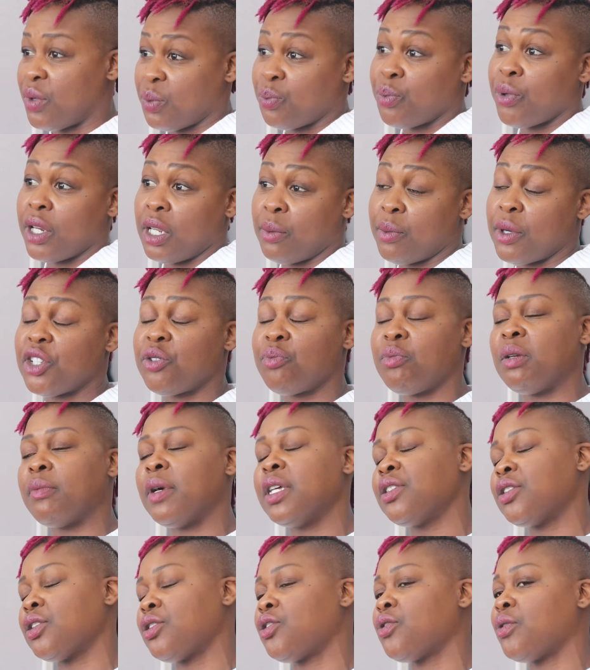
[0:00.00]
was pretty much me,
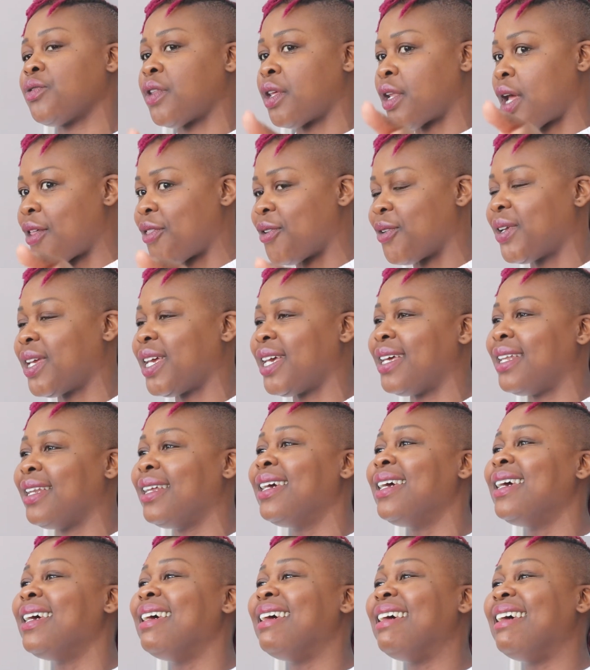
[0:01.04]
my sister, and that other kid,
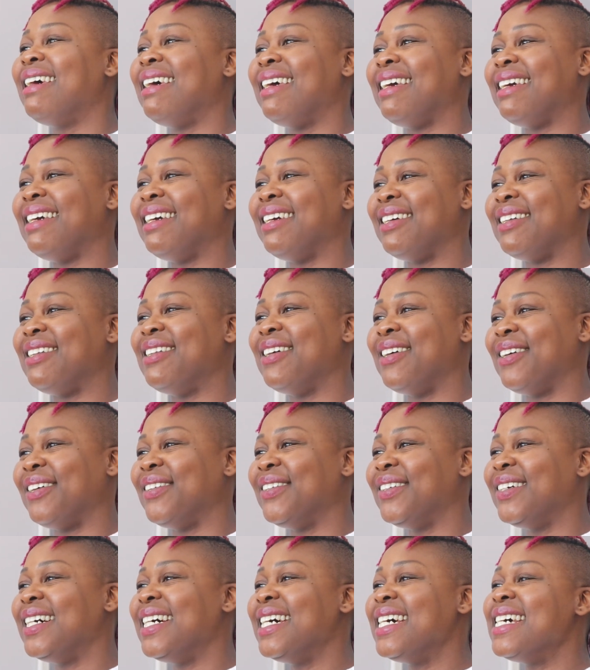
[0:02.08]
you
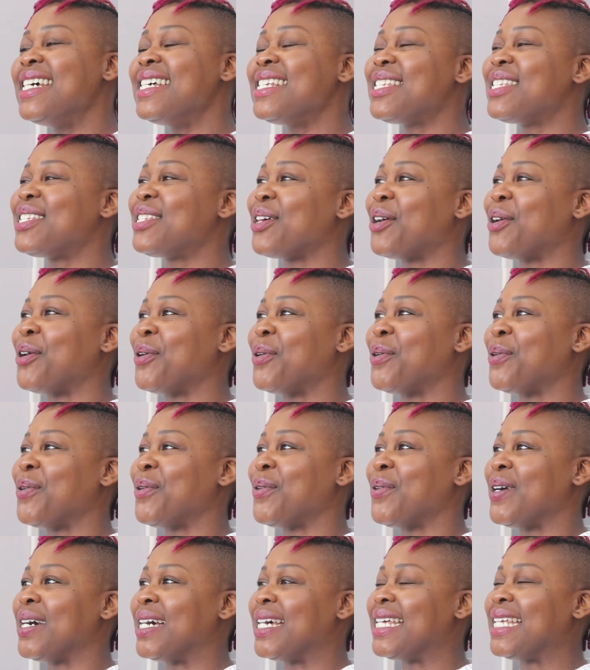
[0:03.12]
know?
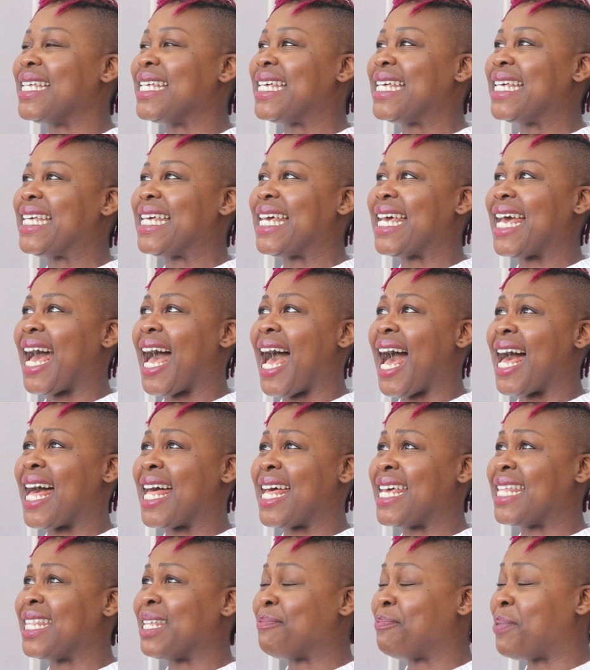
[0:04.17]
So
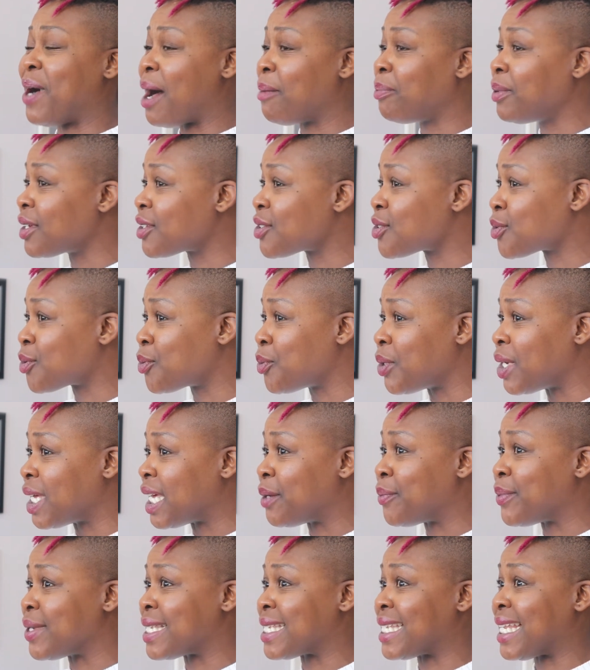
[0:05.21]
in the public school,
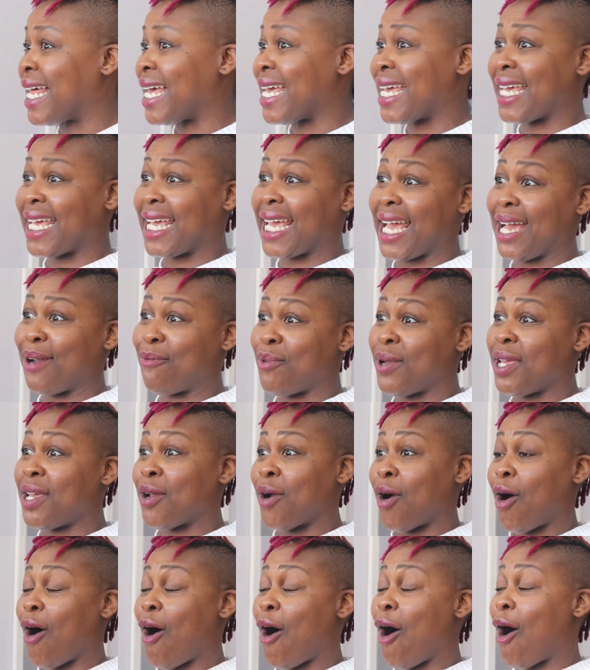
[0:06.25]
it was like,
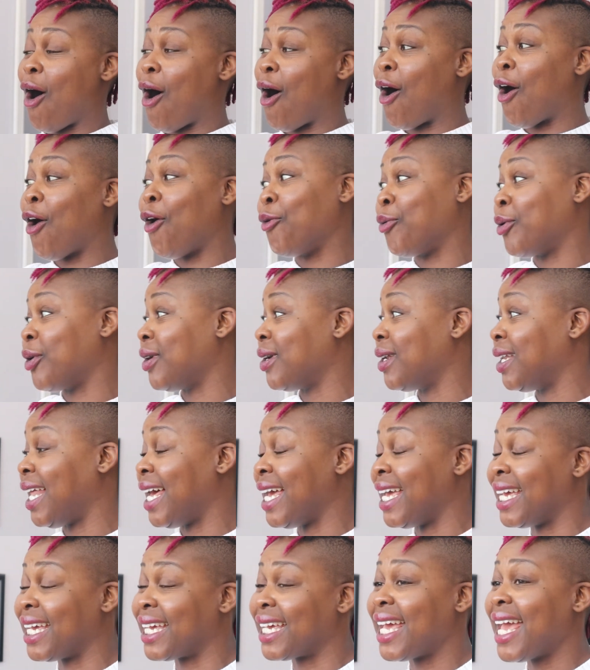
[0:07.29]
we all were
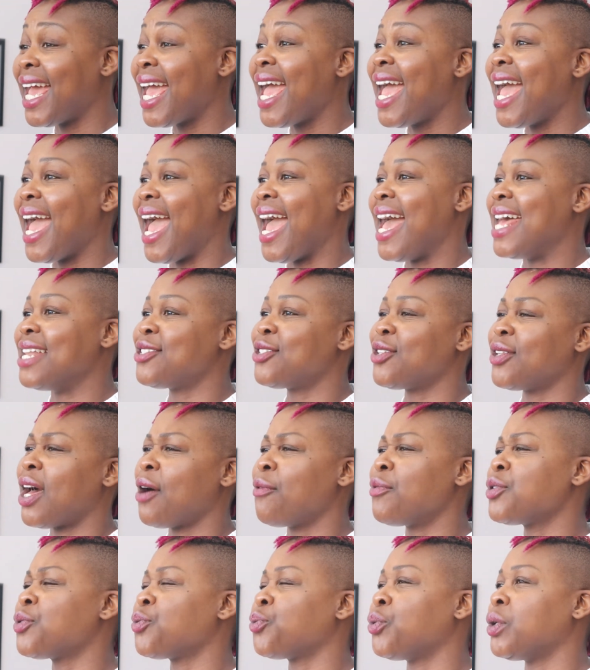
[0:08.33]
like, and so
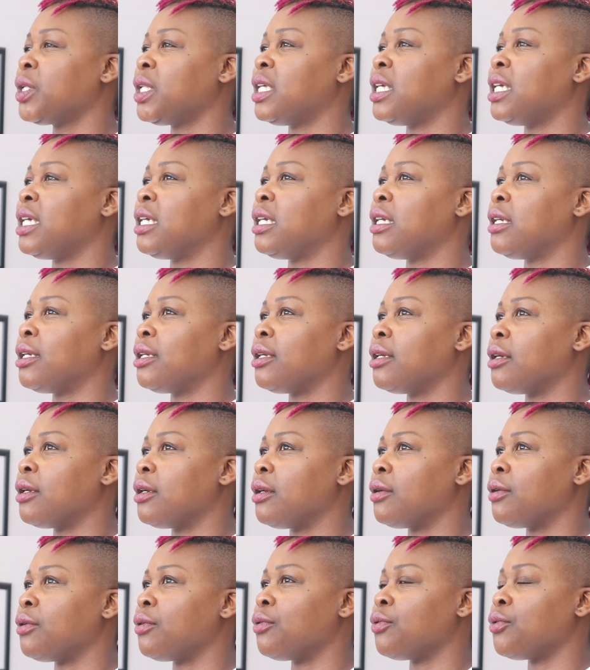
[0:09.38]
that was really
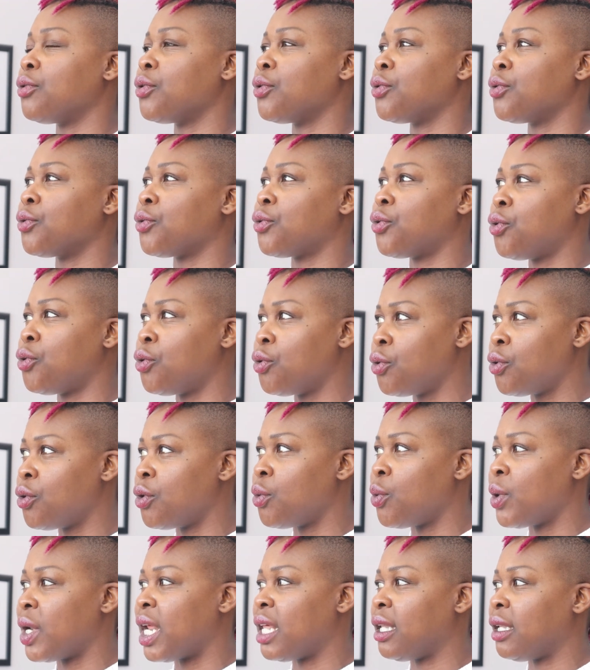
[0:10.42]

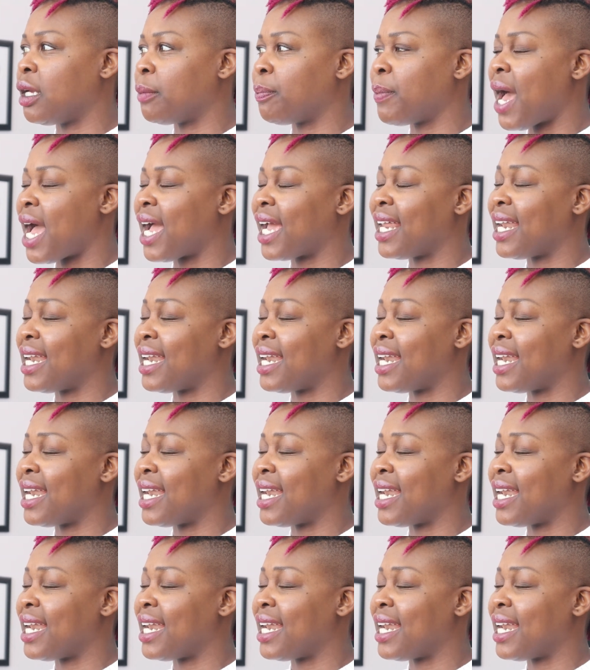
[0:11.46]
cool when I look back